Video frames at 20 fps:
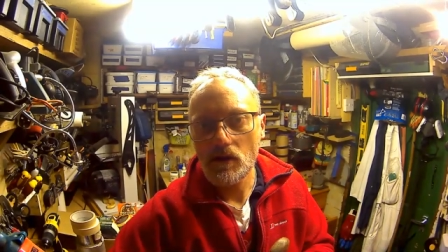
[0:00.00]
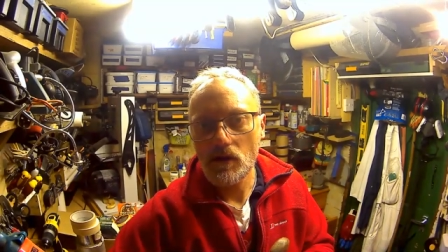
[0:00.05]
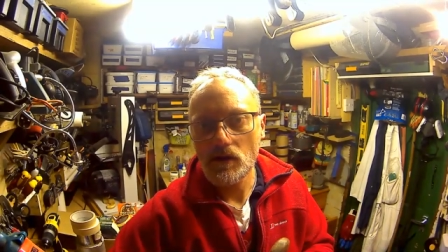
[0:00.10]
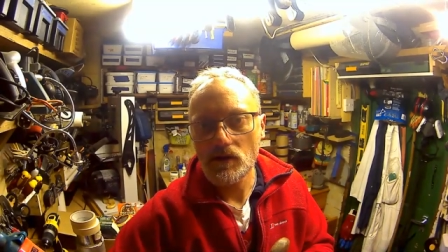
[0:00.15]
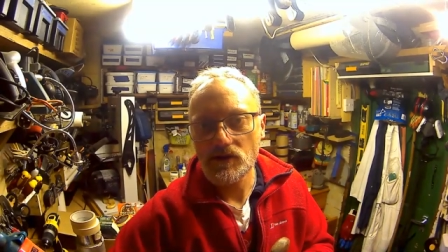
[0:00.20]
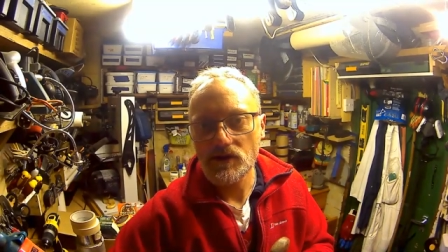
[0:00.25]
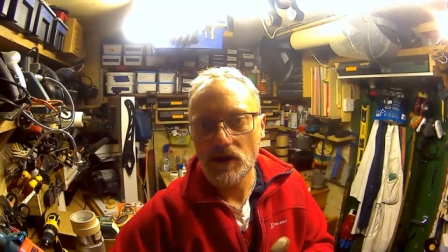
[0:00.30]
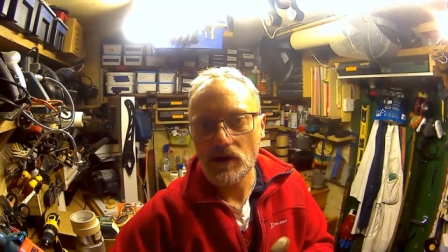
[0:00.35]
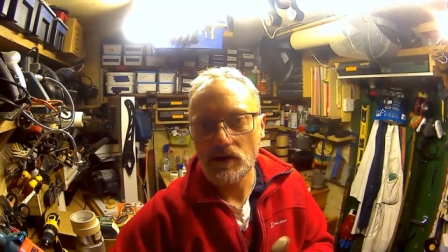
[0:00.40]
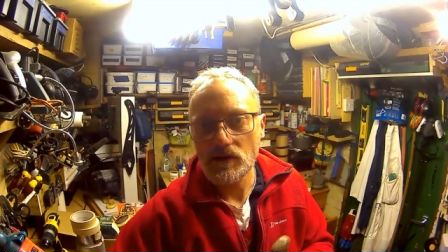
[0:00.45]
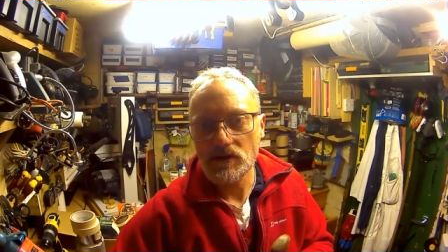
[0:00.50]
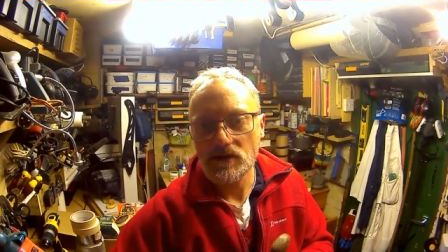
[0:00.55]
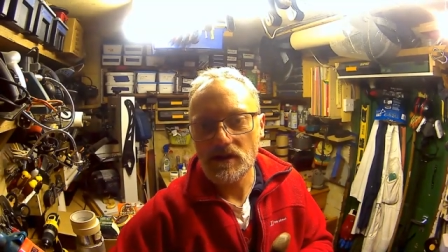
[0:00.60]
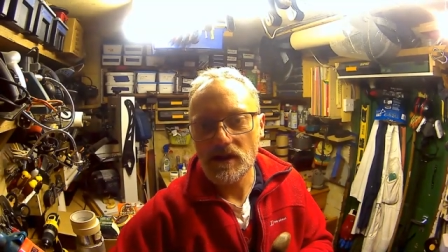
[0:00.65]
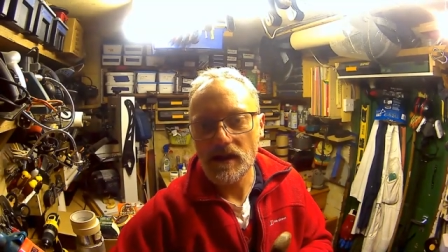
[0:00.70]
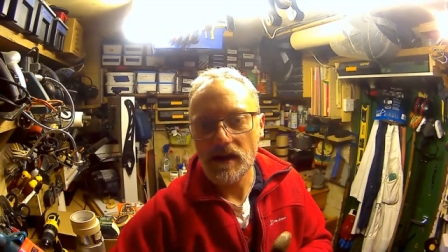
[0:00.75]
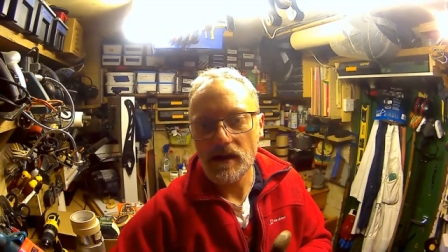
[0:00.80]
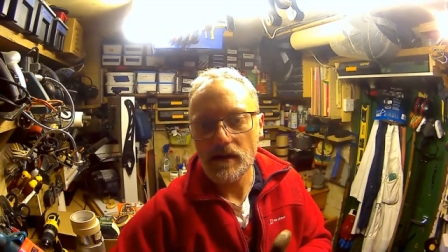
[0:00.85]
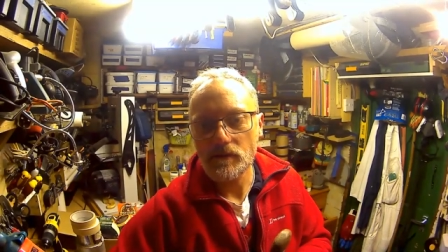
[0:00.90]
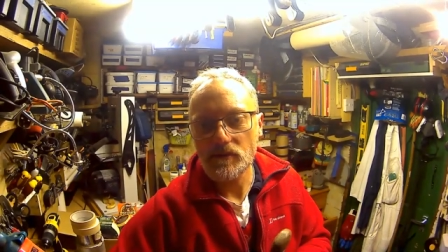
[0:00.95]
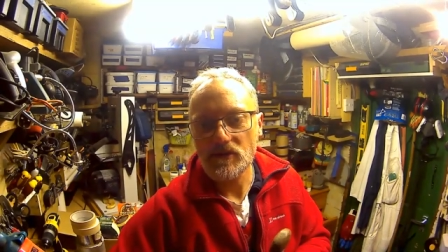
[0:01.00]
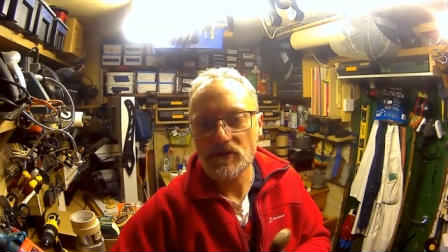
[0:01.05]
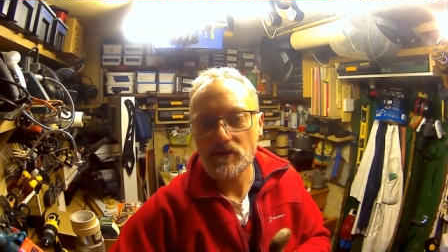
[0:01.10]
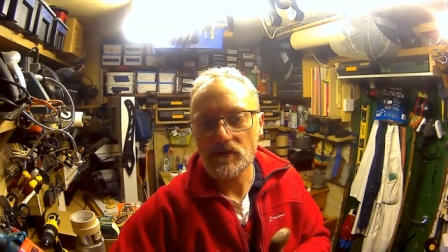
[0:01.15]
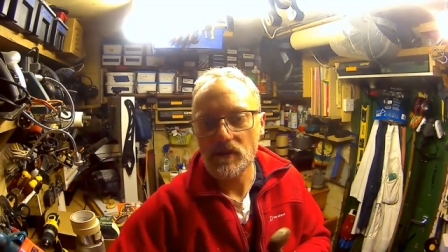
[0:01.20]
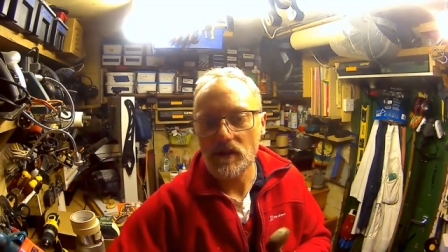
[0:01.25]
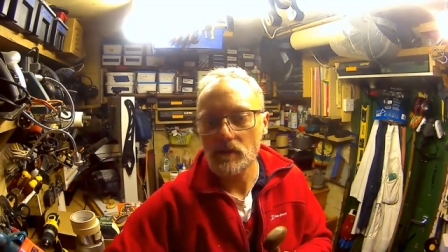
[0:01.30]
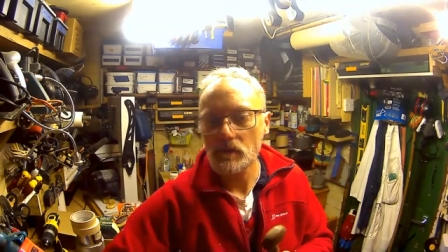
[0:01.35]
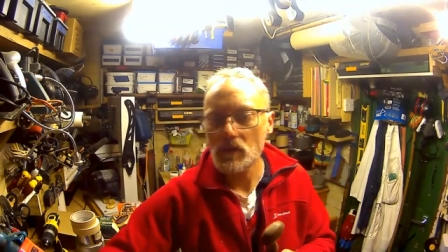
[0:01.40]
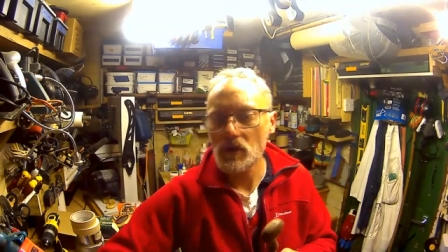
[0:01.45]
those other
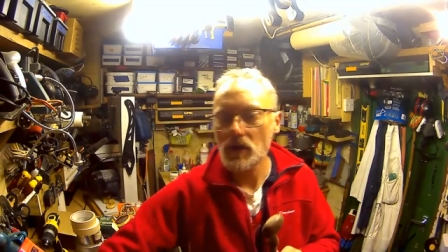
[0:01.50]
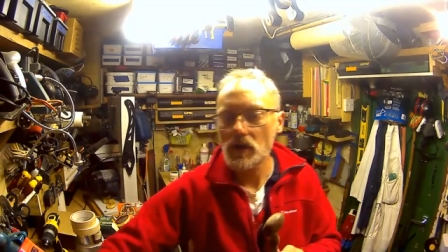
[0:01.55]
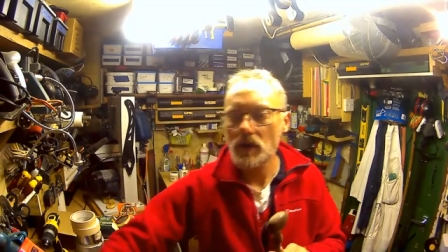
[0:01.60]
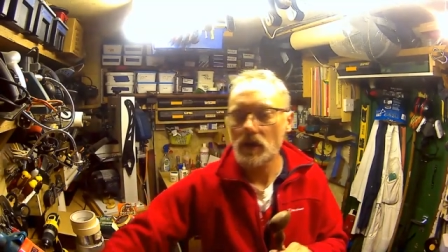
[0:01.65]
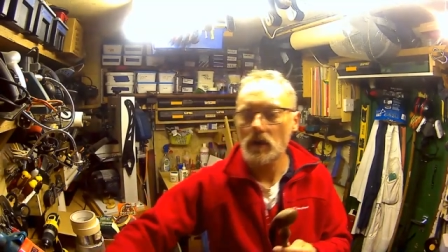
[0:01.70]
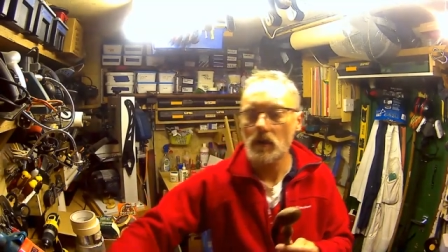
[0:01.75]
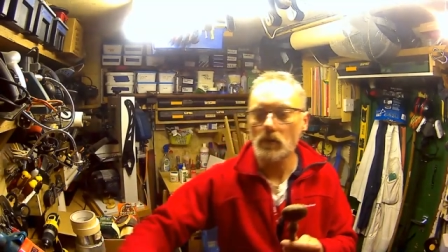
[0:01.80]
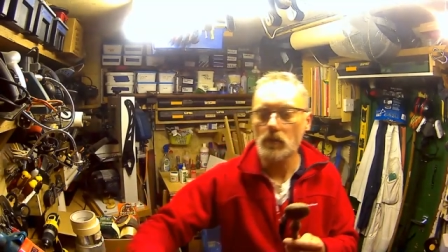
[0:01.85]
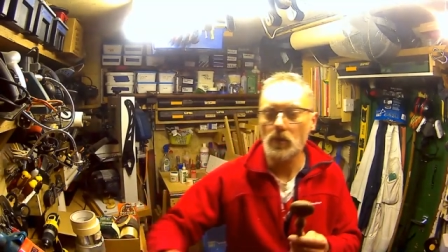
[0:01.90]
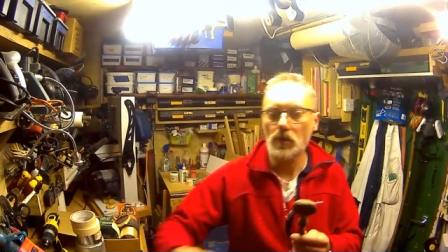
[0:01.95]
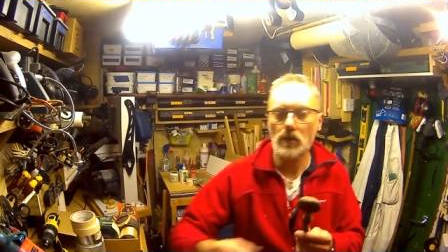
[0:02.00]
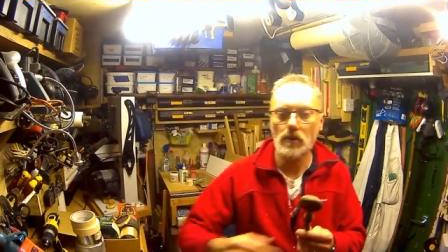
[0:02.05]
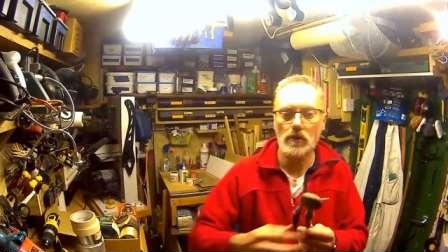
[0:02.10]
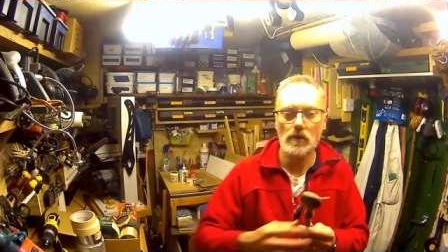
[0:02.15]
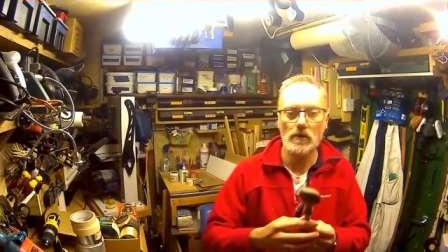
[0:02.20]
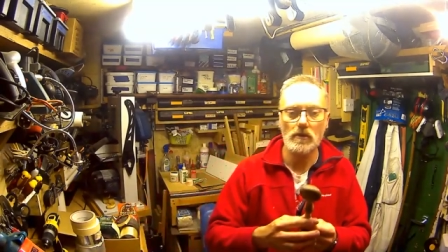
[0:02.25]
tabs, and that might help.